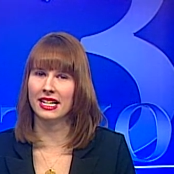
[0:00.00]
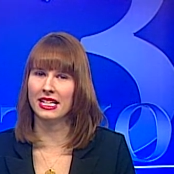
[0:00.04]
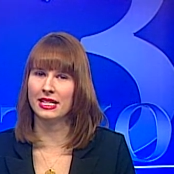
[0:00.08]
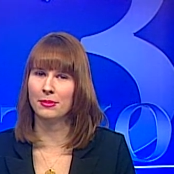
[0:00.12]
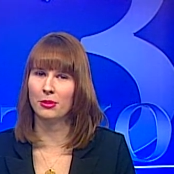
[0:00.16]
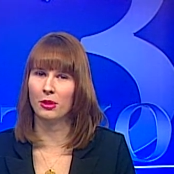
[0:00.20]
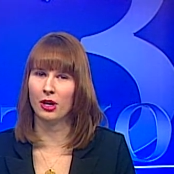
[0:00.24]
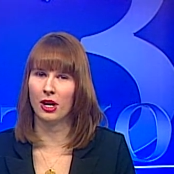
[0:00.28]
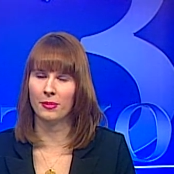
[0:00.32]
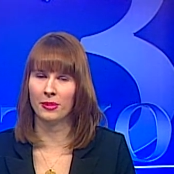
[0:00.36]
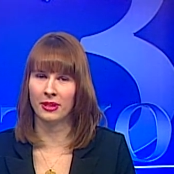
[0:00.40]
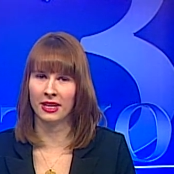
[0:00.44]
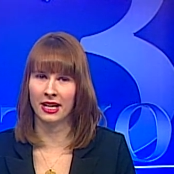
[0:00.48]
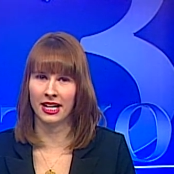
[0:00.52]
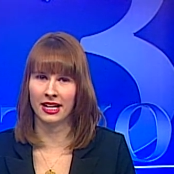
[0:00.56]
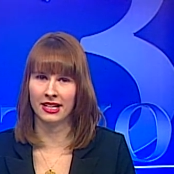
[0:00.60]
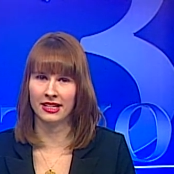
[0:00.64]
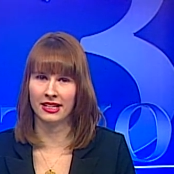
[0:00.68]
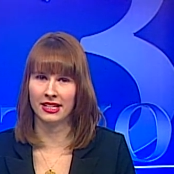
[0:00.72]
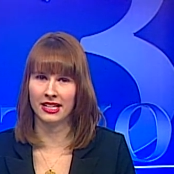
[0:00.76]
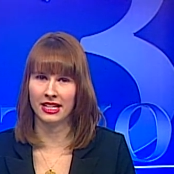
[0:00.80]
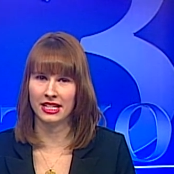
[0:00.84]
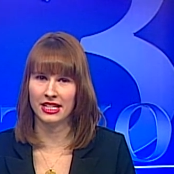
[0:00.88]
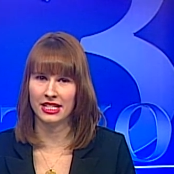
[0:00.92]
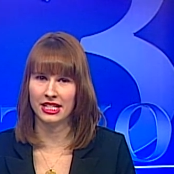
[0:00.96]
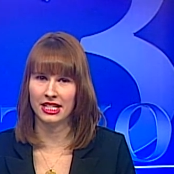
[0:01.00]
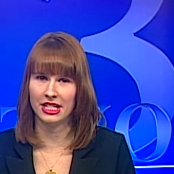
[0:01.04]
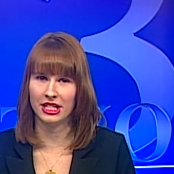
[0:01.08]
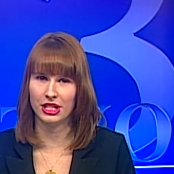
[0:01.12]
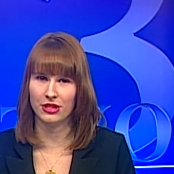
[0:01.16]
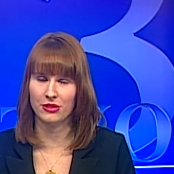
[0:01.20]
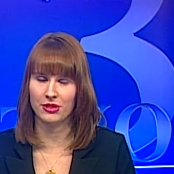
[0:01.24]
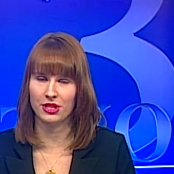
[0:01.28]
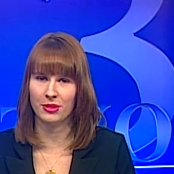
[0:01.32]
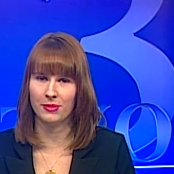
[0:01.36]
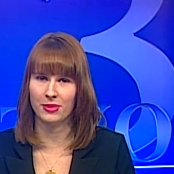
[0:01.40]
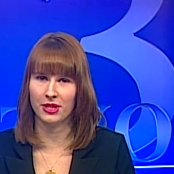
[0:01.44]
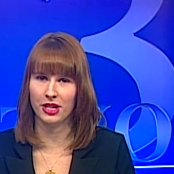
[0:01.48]
is propaganda
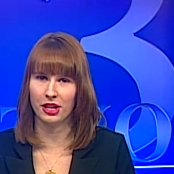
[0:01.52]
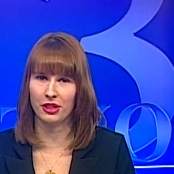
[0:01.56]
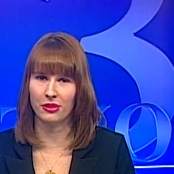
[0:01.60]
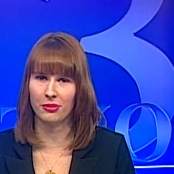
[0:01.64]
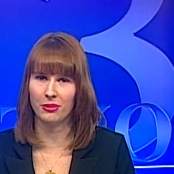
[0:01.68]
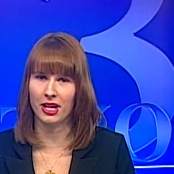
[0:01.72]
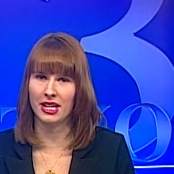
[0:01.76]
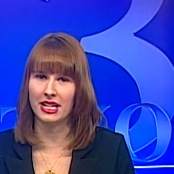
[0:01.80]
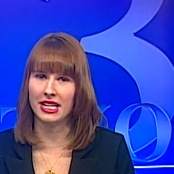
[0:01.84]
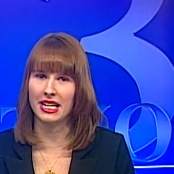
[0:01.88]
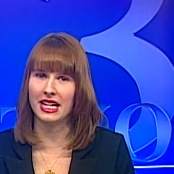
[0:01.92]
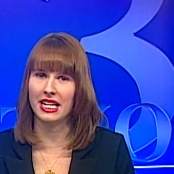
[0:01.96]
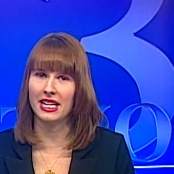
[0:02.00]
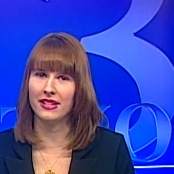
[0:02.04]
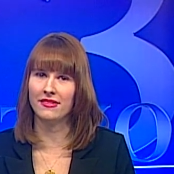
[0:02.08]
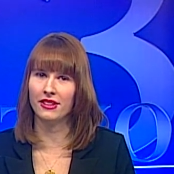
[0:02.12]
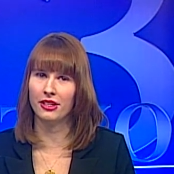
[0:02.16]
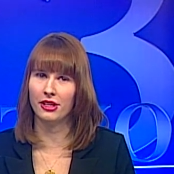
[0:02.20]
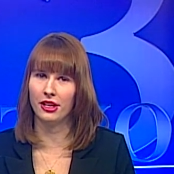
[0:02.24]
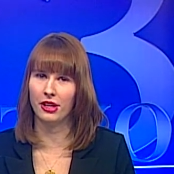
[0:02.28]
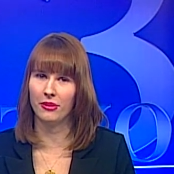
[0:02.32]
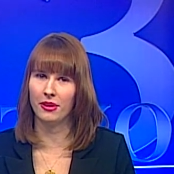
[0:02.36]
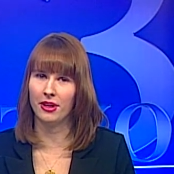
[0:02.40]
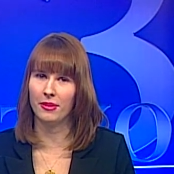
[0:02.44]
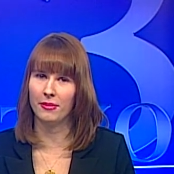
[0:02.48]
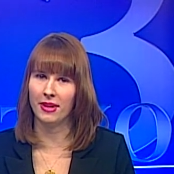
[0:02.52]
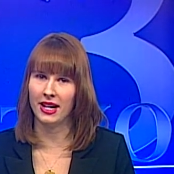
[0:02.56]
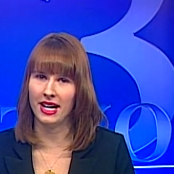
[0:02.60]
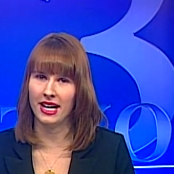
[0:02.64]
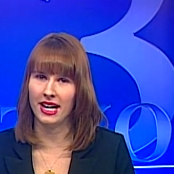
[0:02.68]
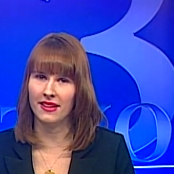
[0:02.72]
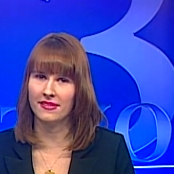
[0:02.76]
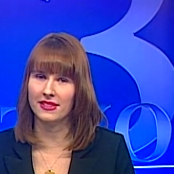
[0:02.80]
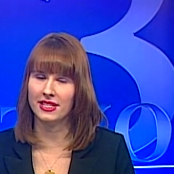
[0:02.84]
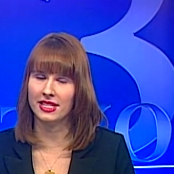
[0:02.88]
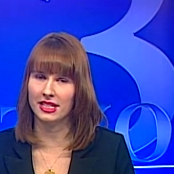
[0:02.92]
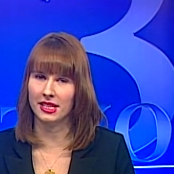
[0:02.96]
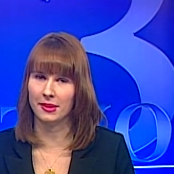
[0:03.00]
continue to be a threat even though it may
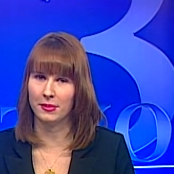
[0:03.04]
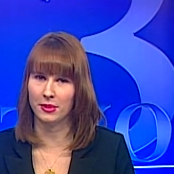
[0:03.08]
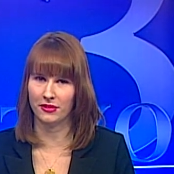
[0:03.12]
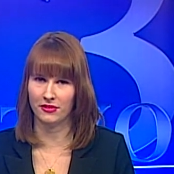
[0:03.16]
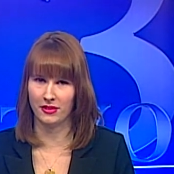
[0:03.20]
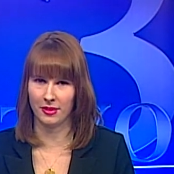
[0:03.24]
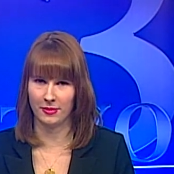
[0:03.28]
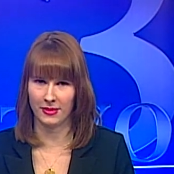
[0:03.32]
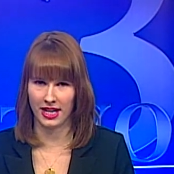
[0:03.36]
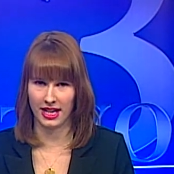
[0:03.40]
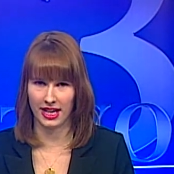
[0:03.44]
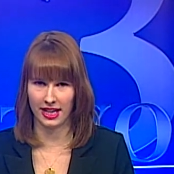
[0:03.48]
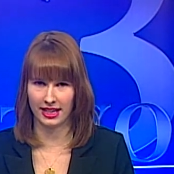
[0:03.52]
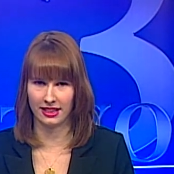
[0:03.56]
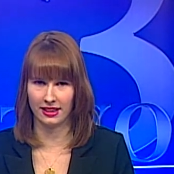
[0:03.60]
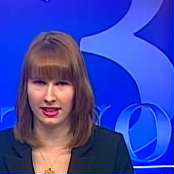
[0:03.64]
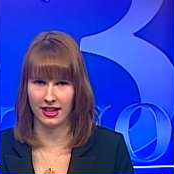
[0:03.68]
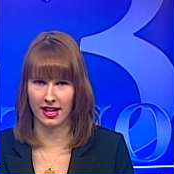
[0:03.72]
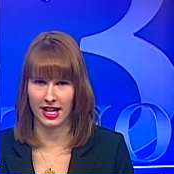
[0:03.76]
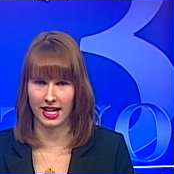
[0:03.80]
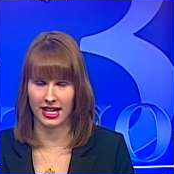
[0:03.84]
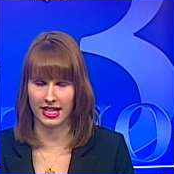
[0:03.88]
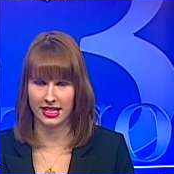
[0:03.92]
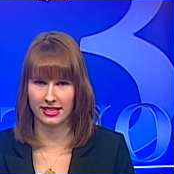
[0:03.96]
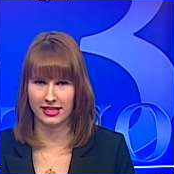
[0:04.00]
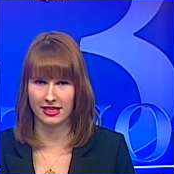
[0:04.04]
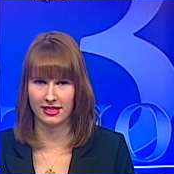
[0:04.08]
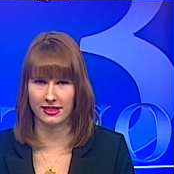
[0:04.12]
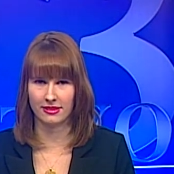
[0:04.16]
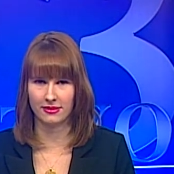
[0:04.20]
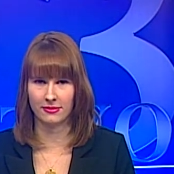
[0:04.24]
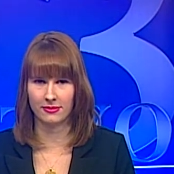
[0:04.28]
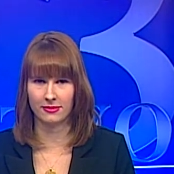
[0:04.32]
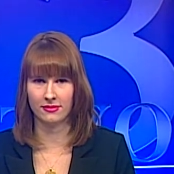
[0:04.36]
have slipped from the headlines.